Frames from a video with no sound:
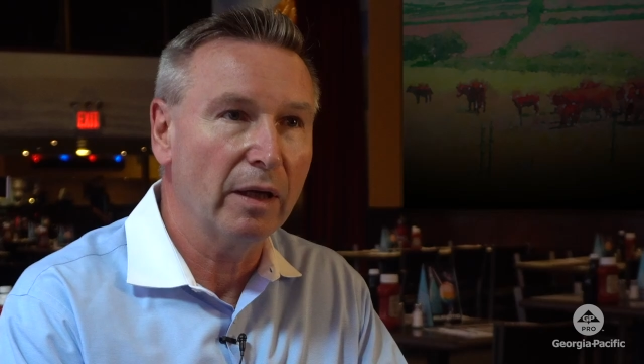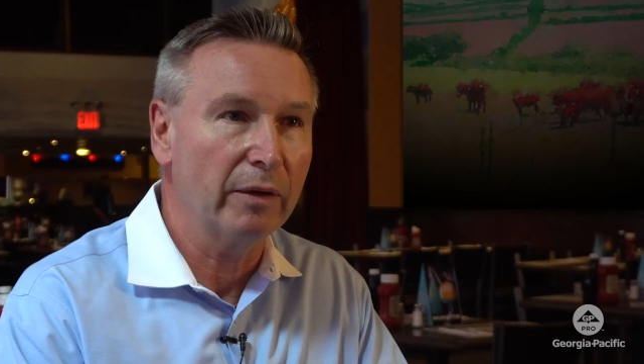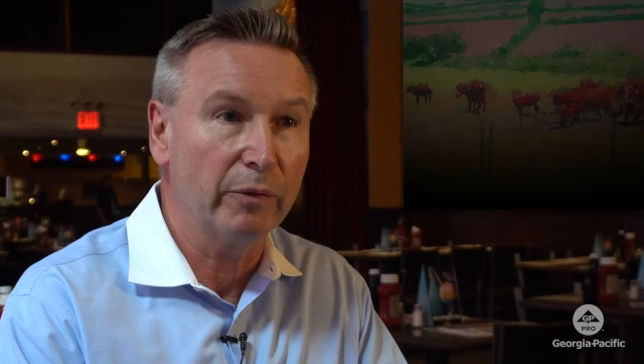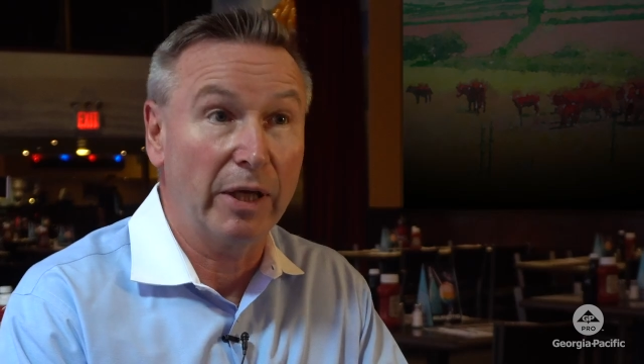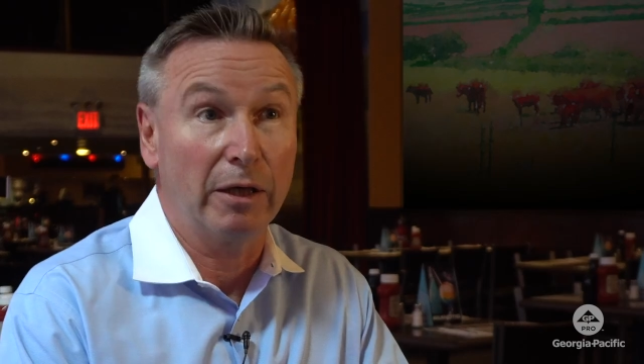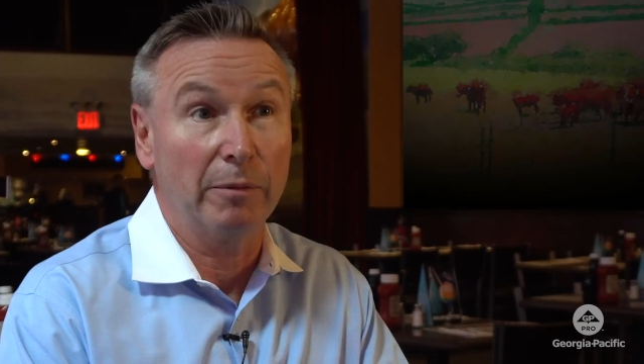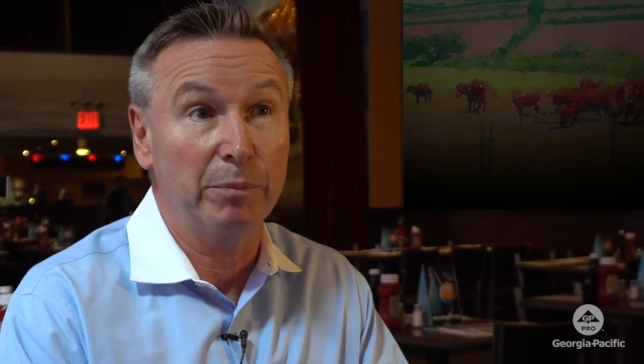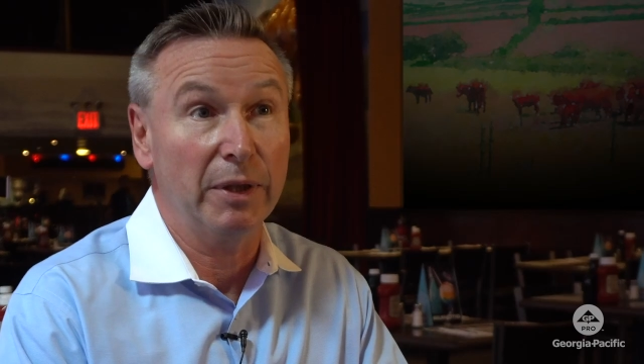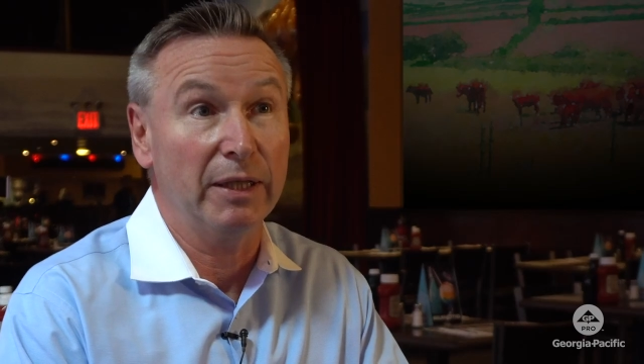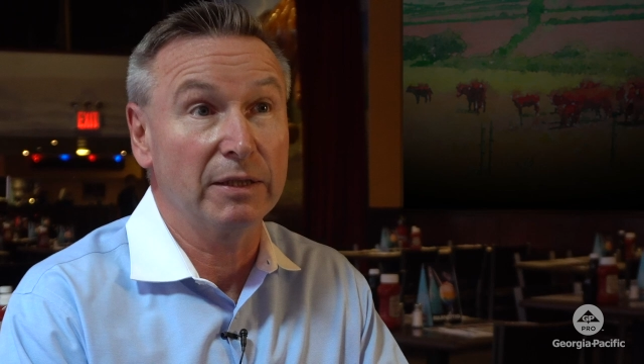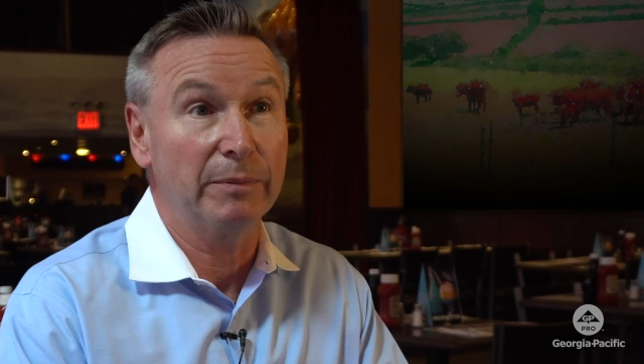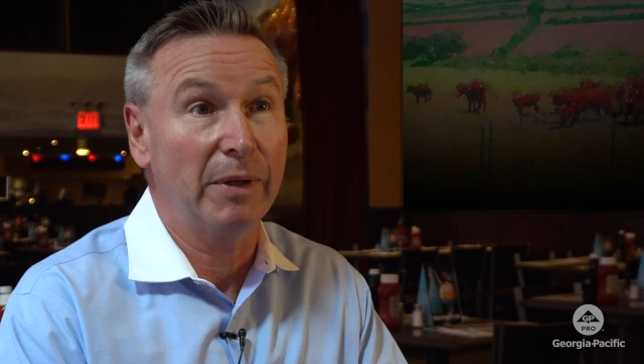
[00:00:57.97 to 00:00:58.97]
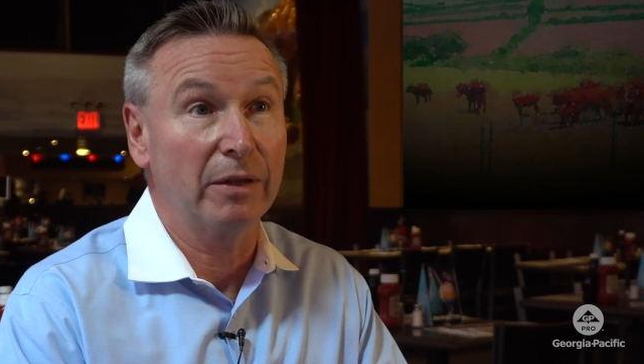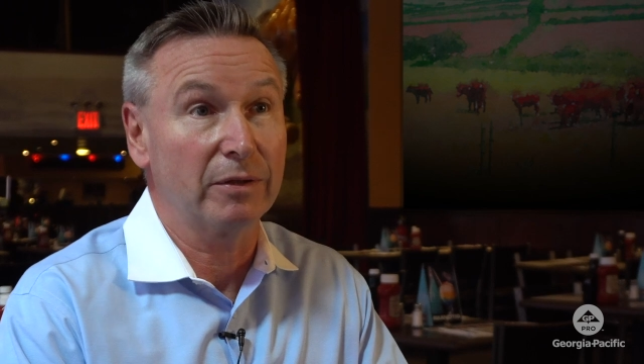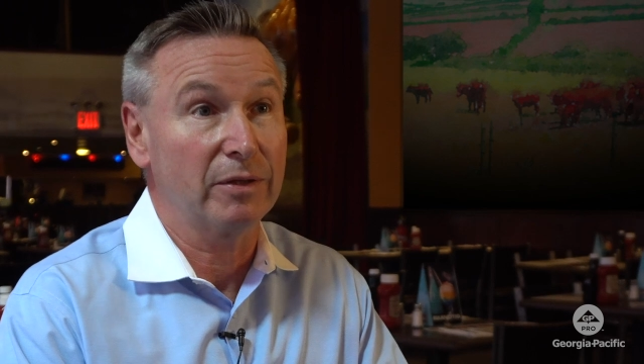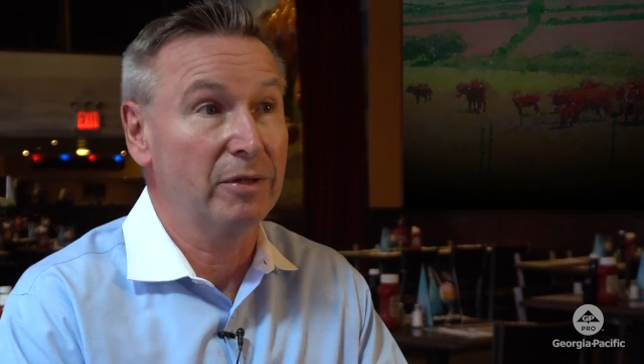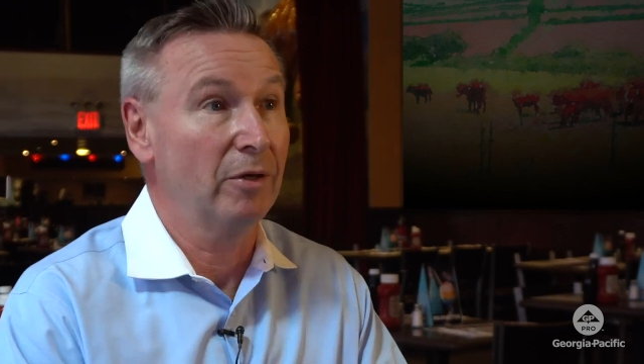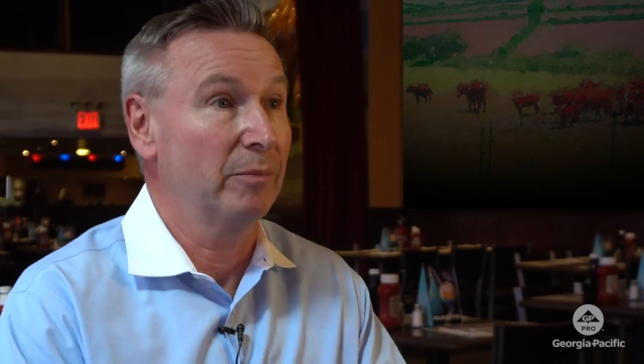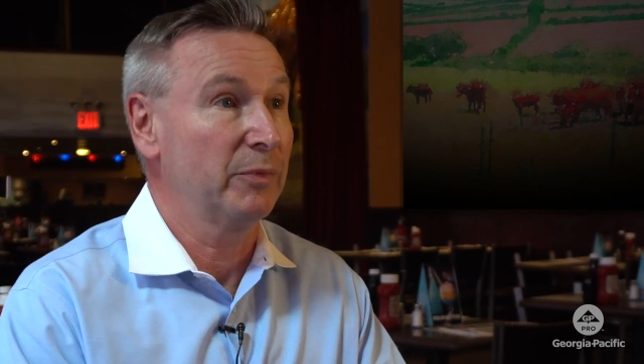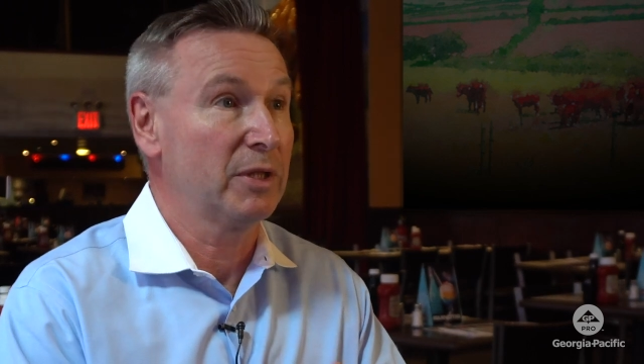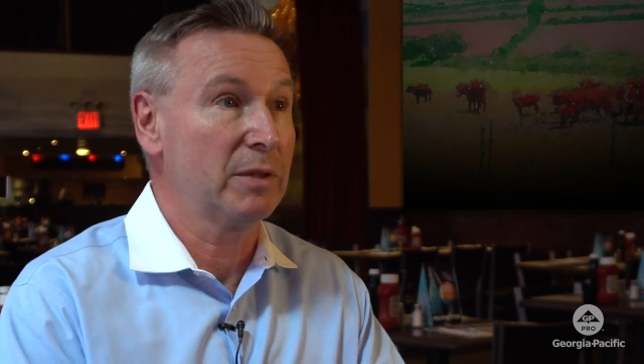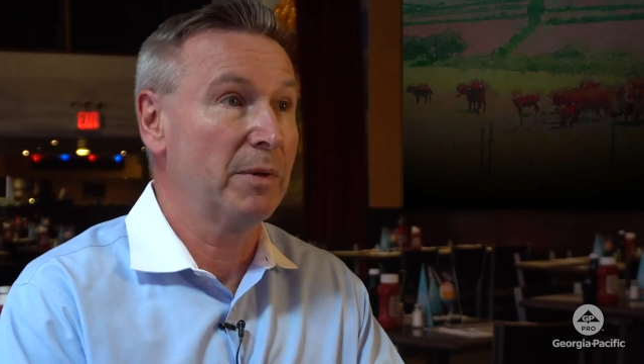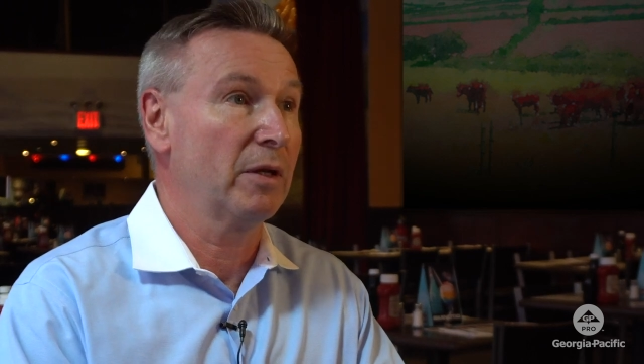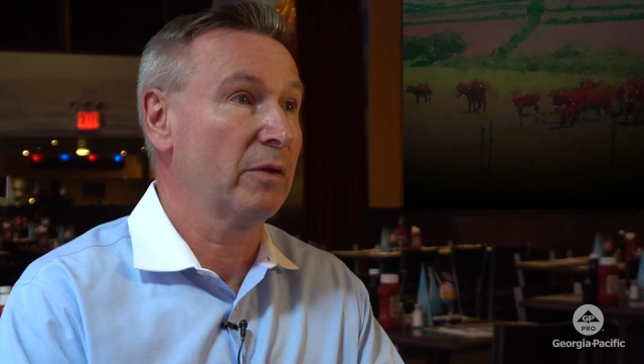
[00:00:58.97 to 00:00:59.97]
I would get complaints about the soap, the
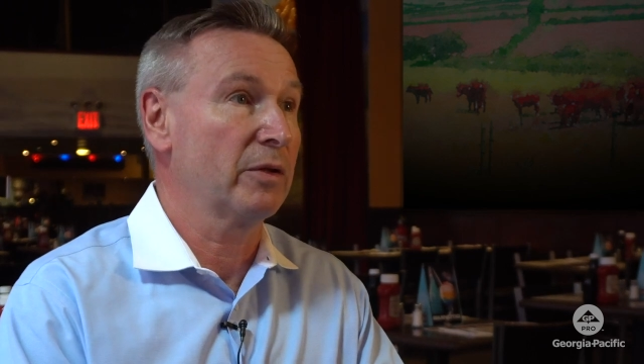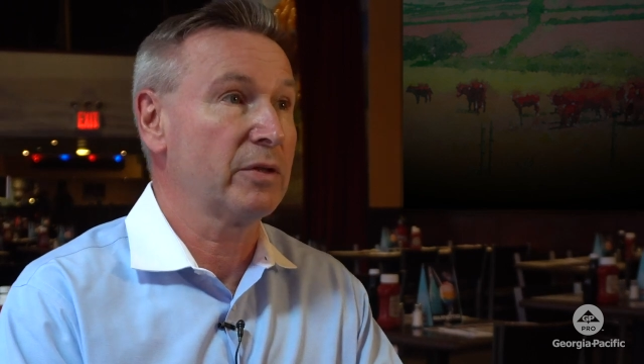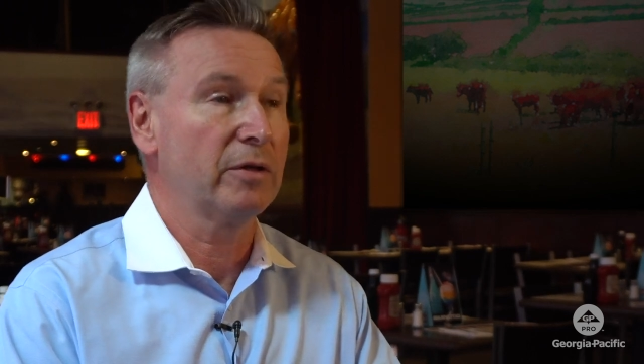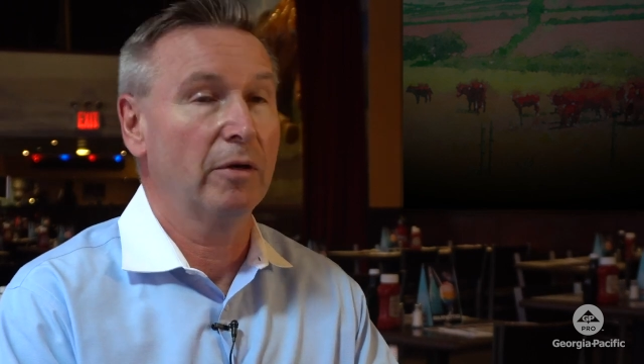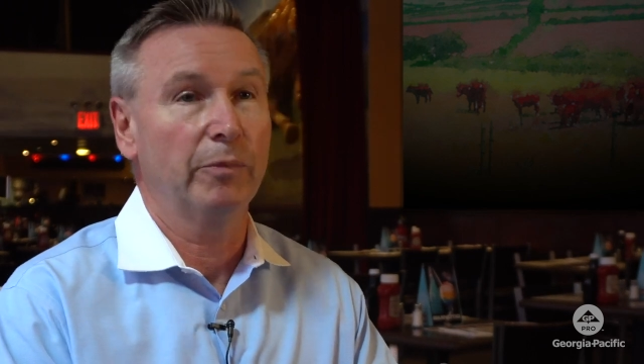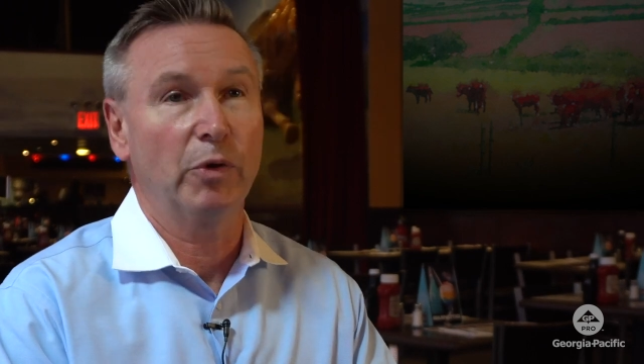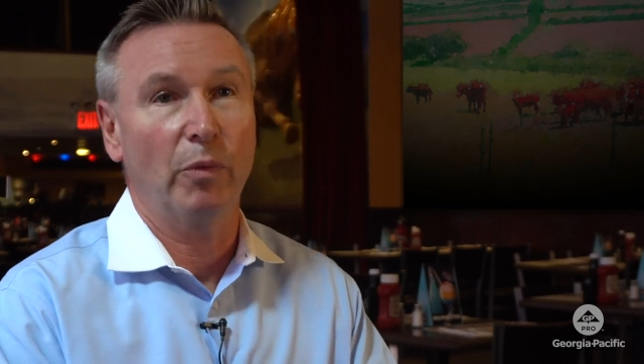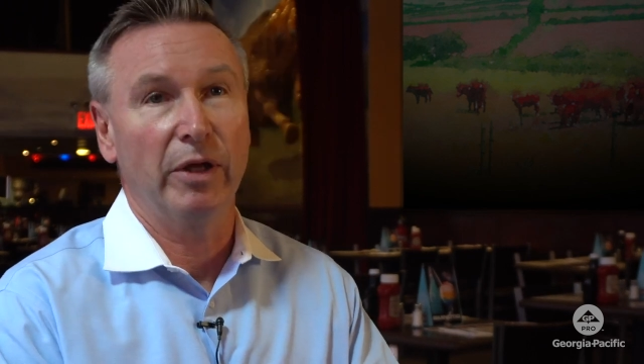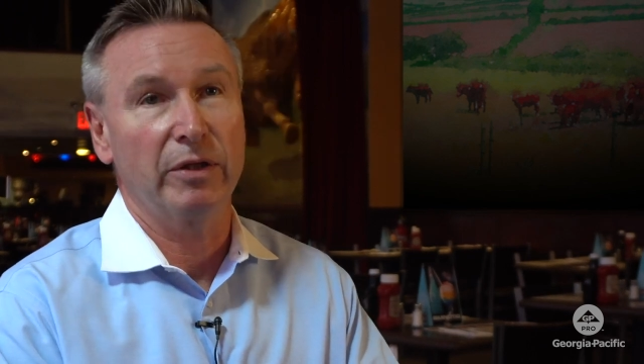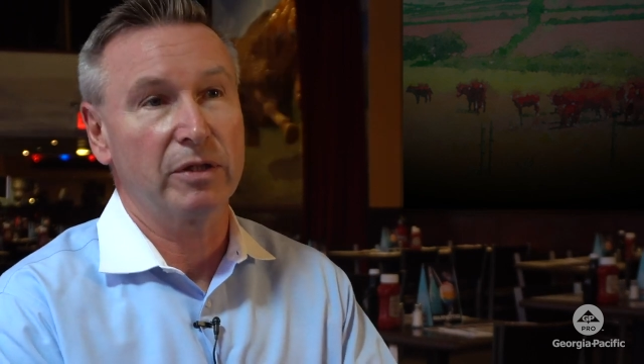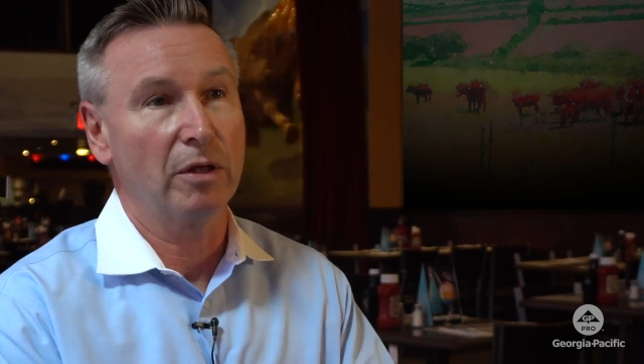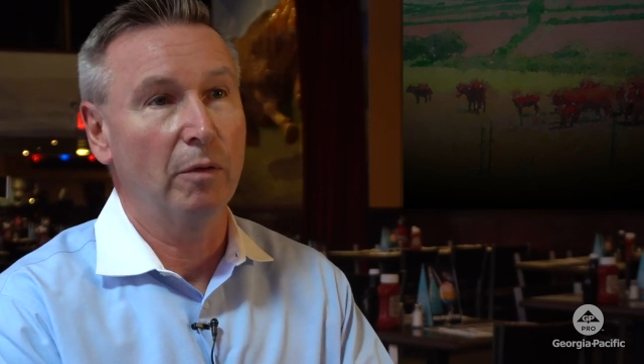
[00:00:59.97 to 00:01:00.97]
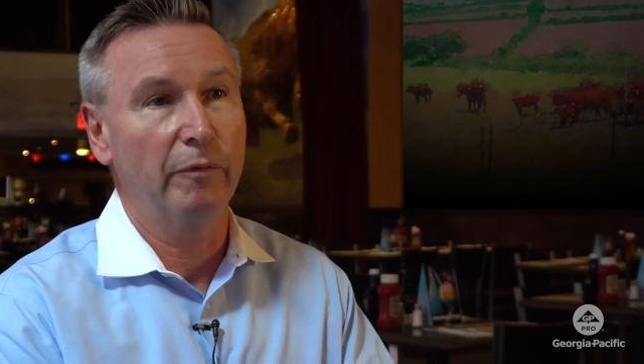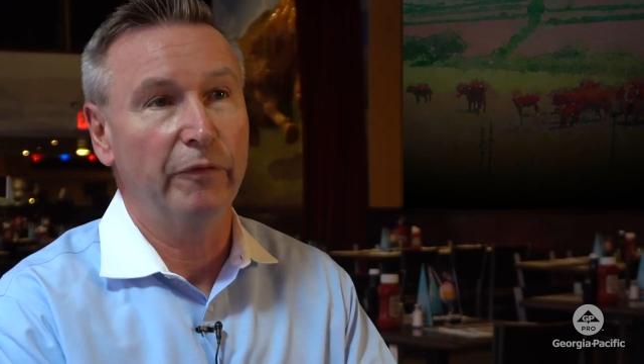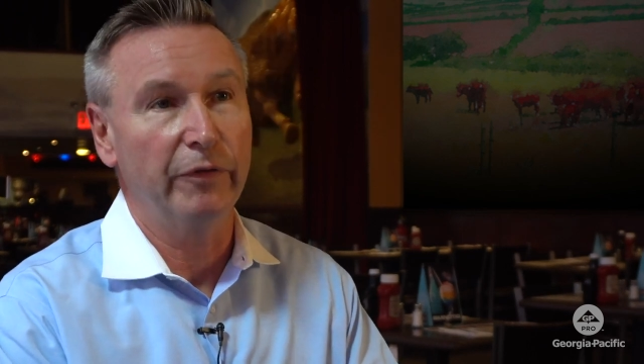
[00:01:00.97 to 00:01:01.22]
smell of the soap, the way the soap